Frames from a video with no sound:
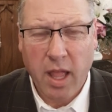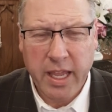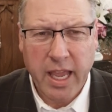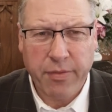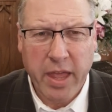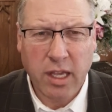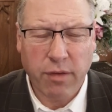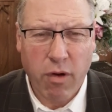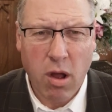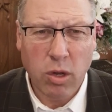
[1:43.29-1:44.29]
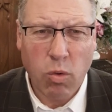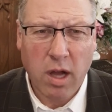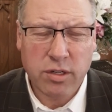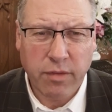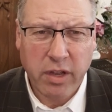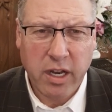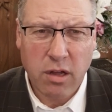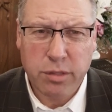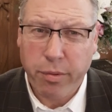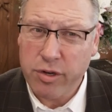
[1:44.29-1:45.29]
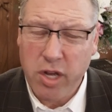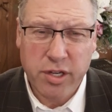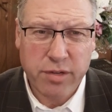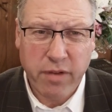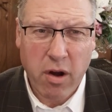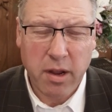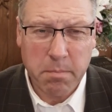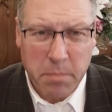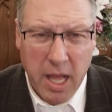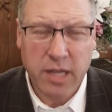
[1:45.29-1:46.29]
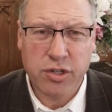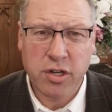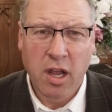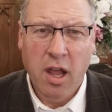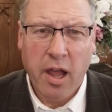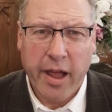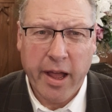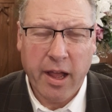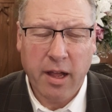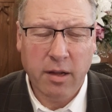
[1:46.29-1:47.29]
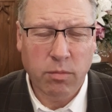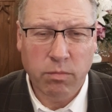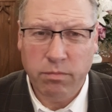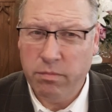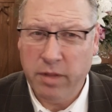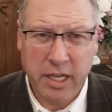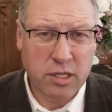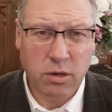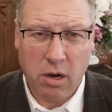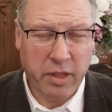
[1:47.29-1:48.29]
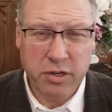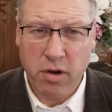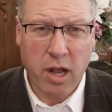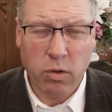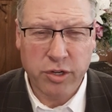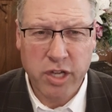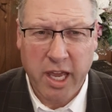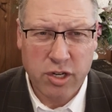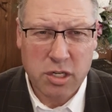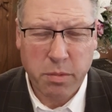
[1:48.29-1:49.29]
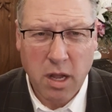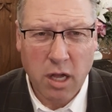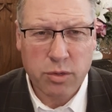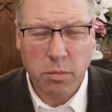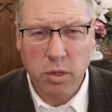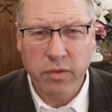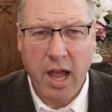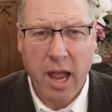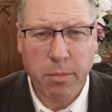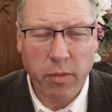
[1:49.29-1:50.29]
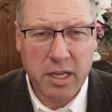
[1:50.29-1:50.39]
Again, thank you for all who watch the videos. Appreciate you very much. These are not going to change just because we're moving to High Point.